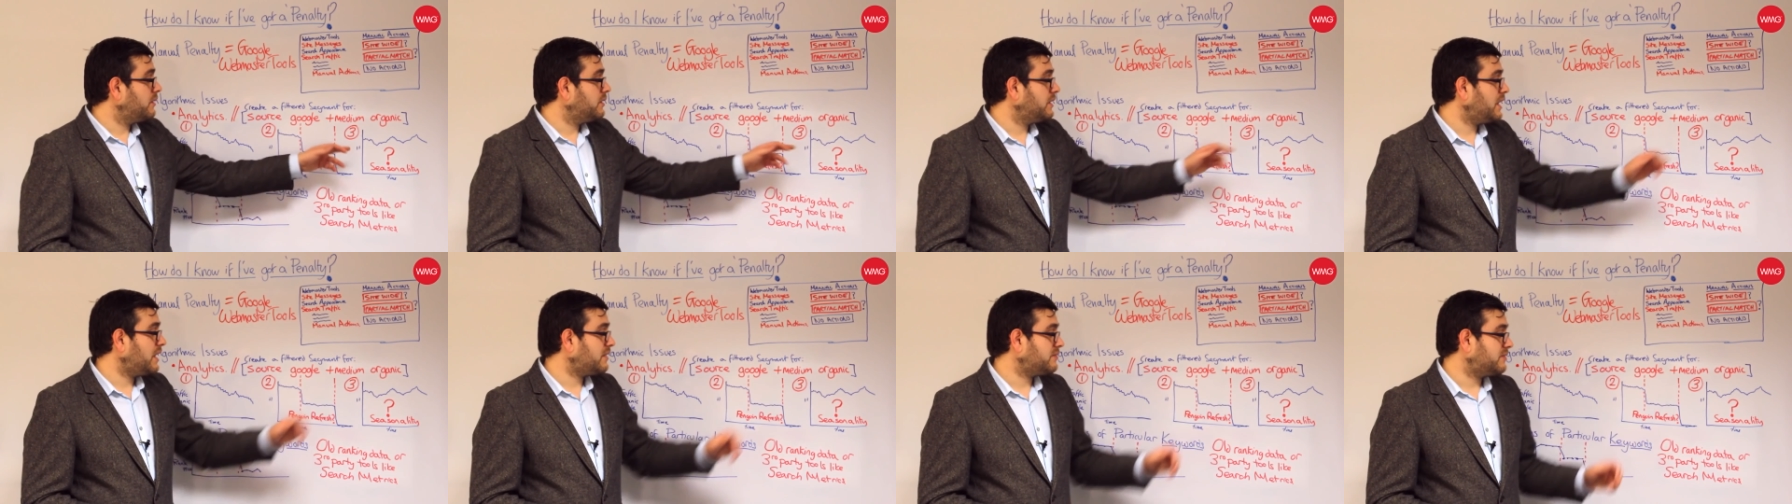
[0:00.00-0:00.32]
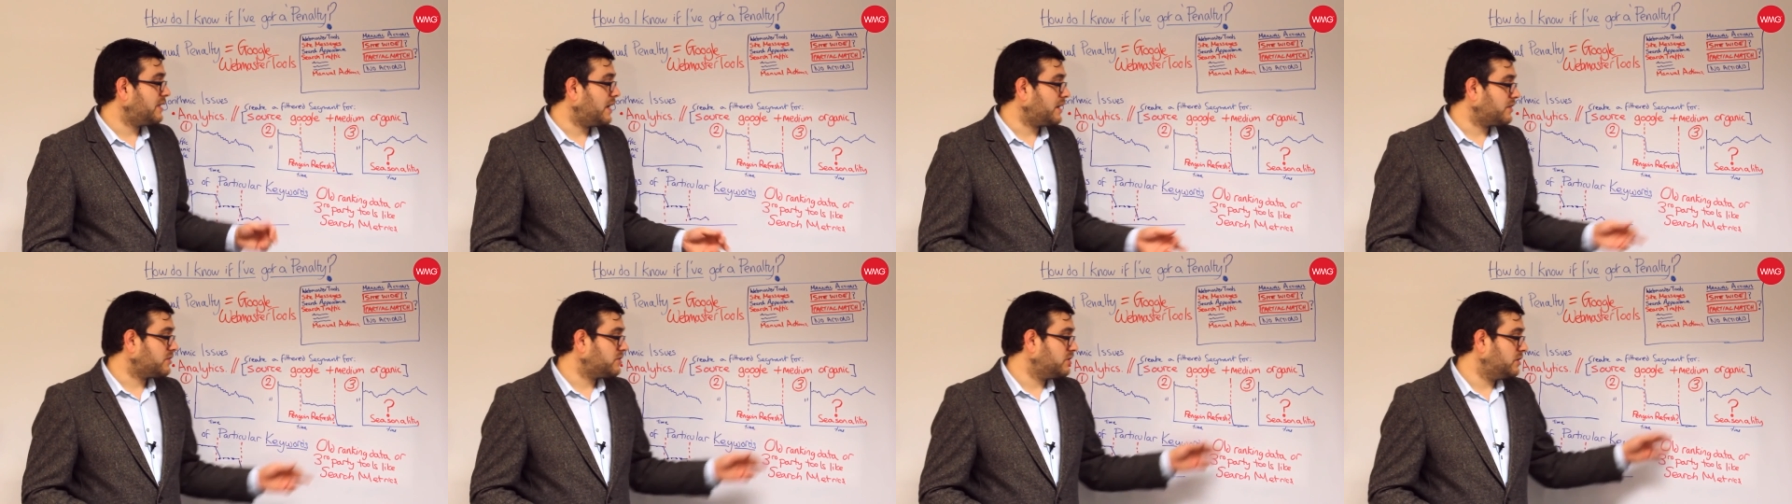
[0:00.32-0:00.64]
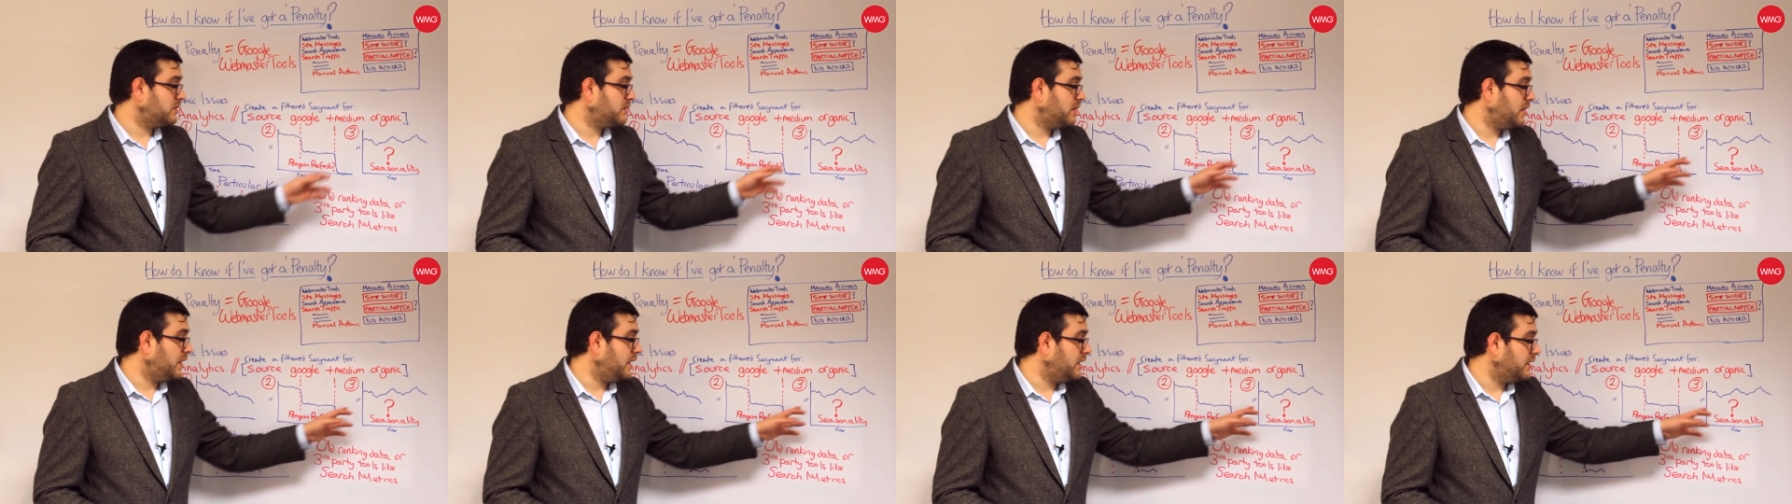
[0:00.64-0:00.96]
Last
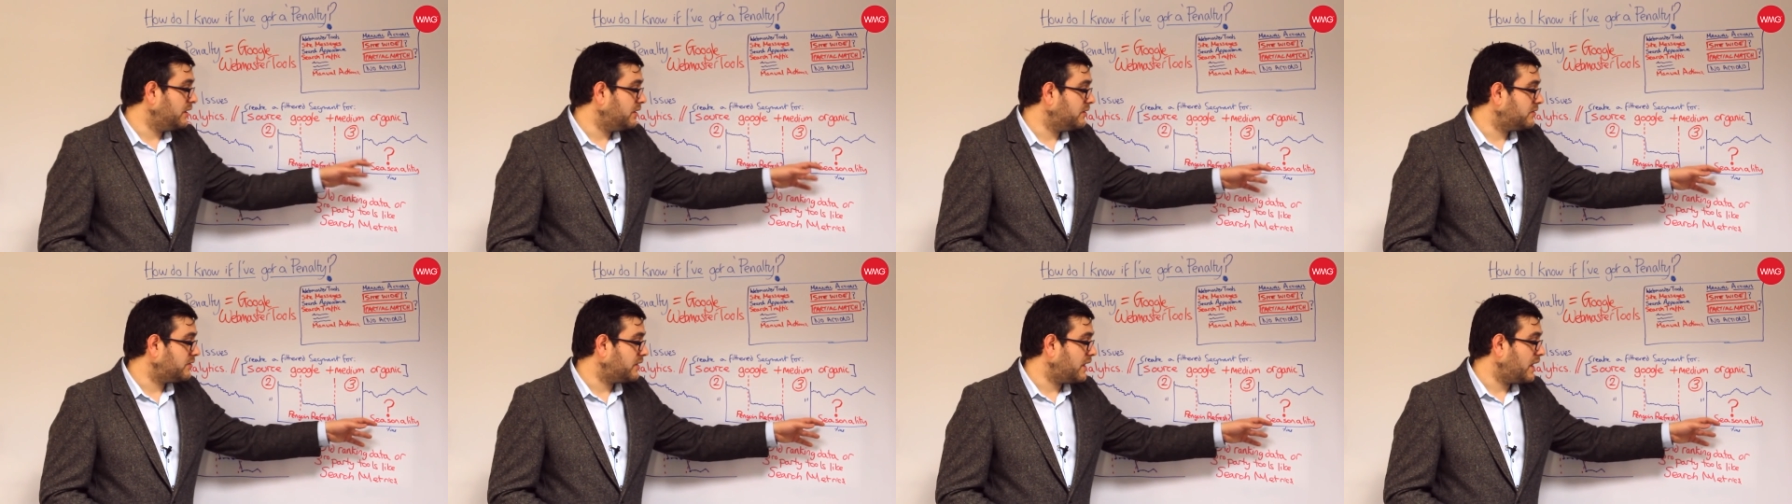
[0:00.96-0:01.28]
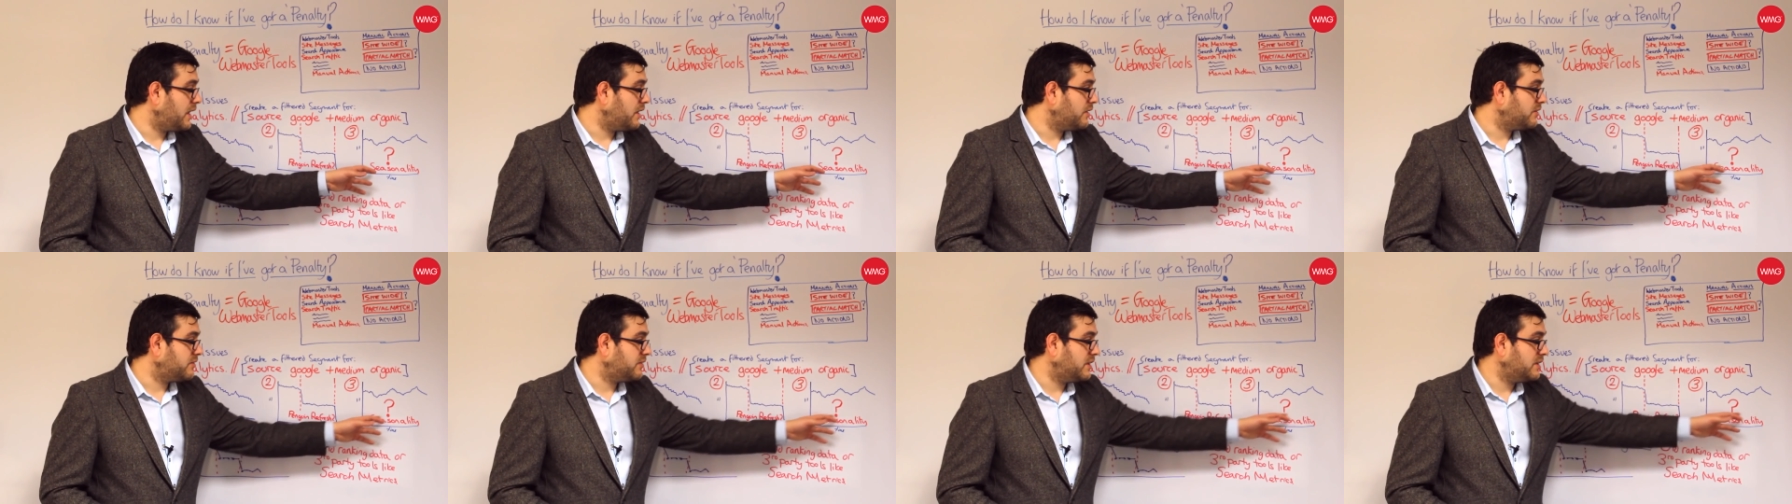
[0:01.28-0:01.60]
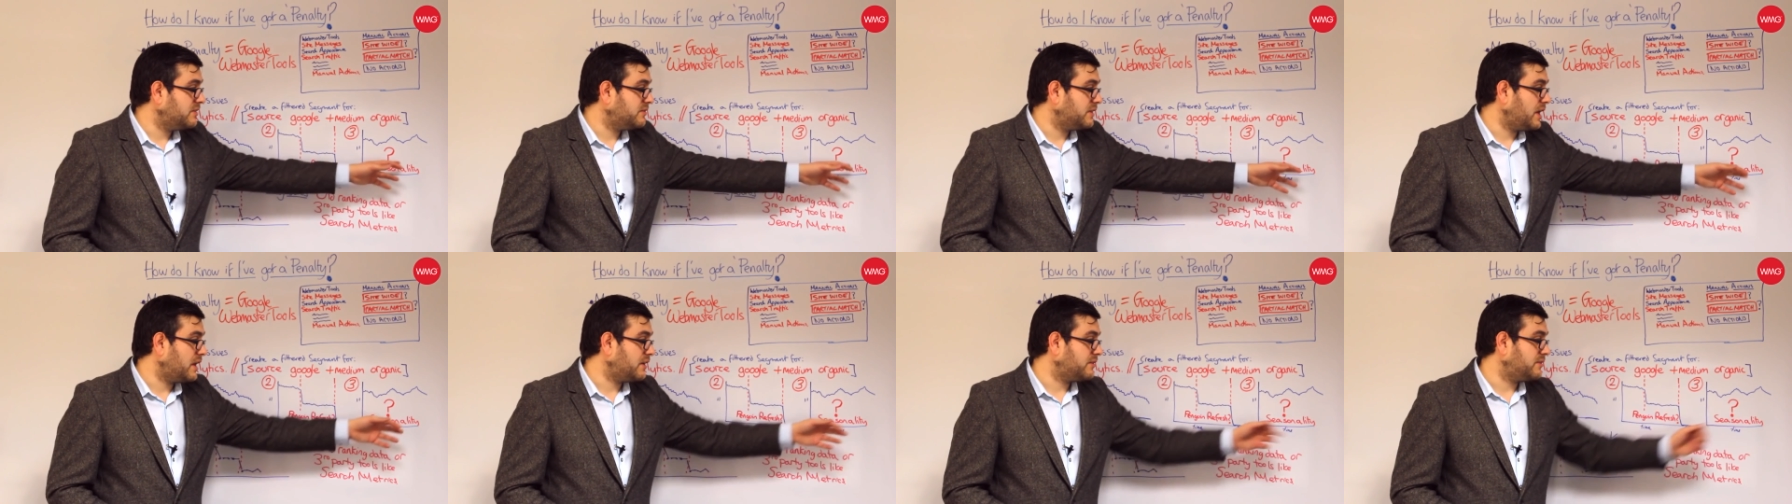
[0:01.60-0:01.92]
action is the
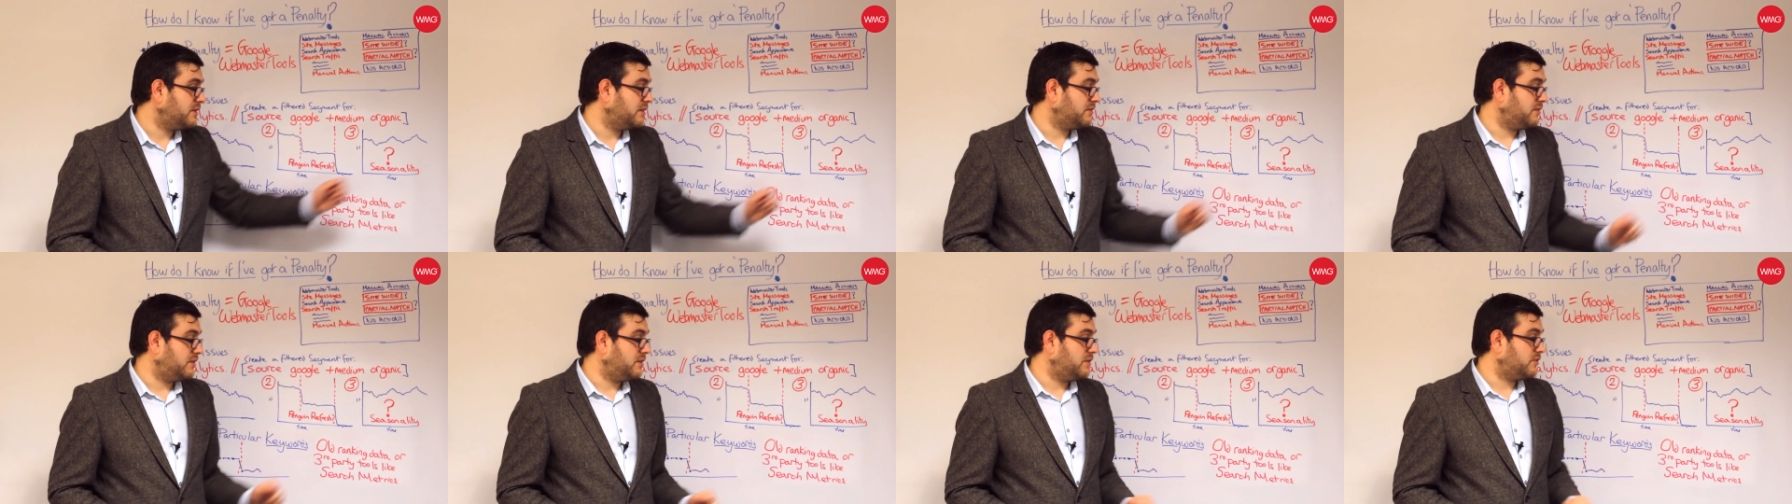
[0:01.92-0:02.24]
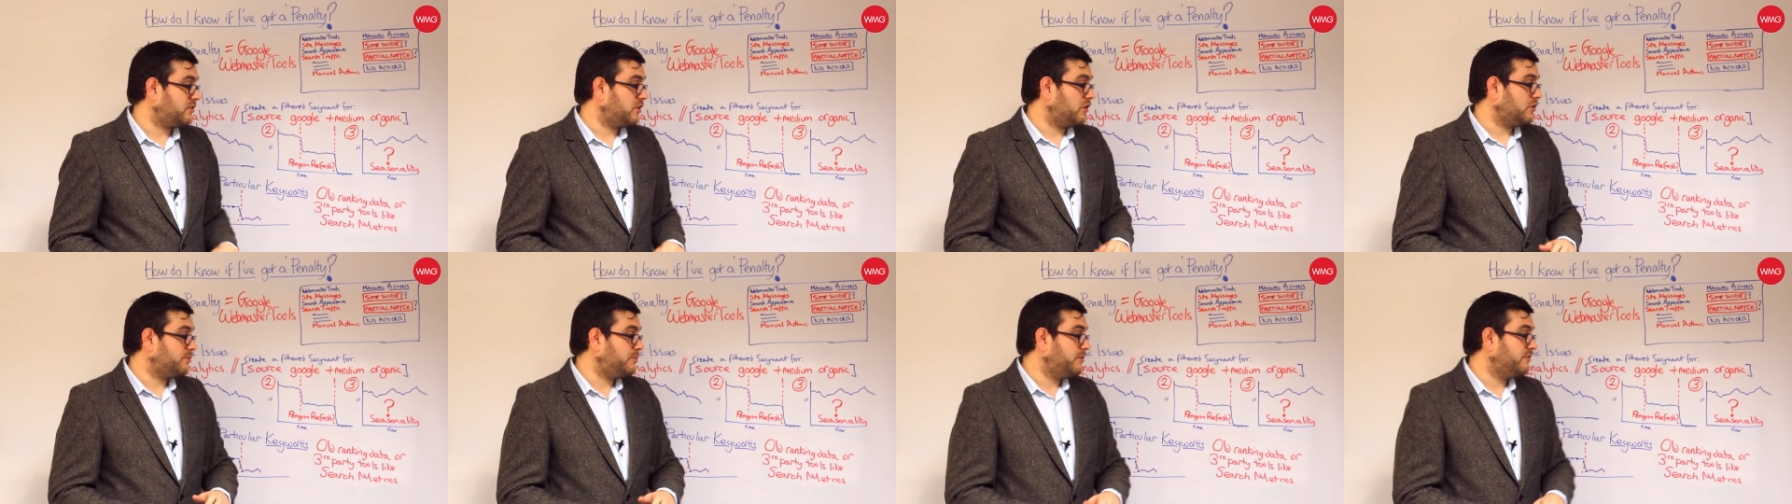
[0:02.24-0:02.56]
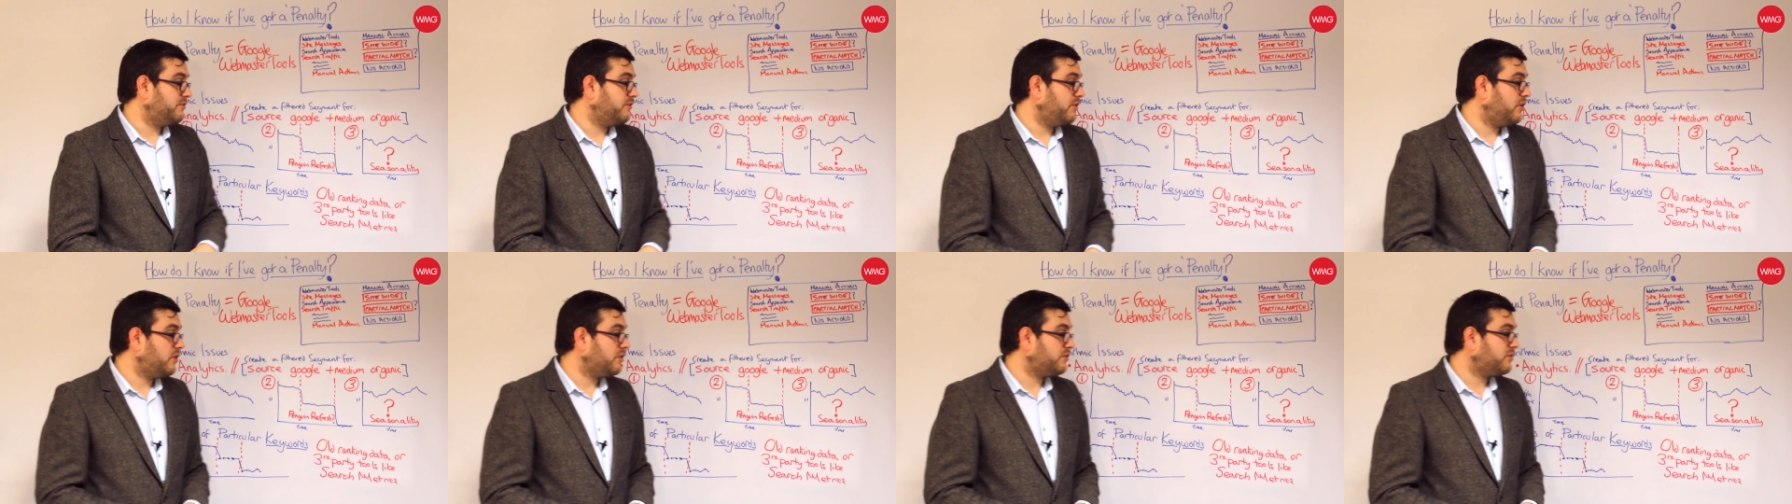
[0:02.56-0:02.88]
seasonality, as I discussed
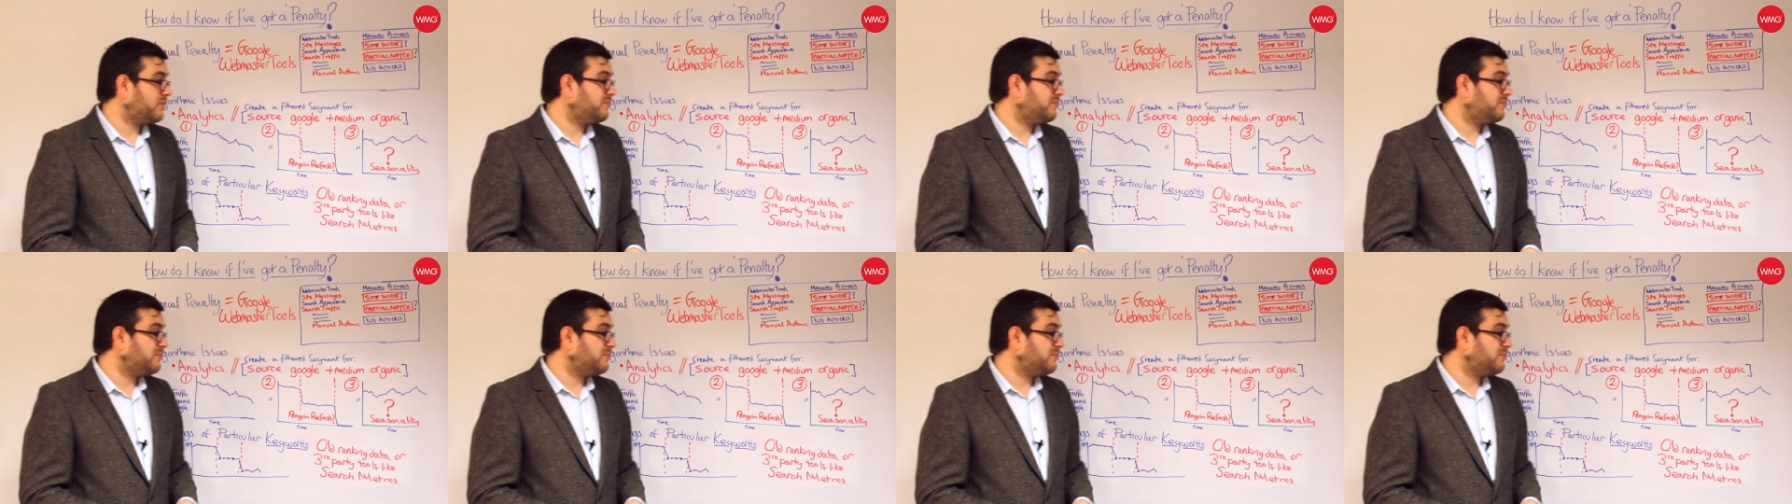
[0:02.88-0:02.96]
before.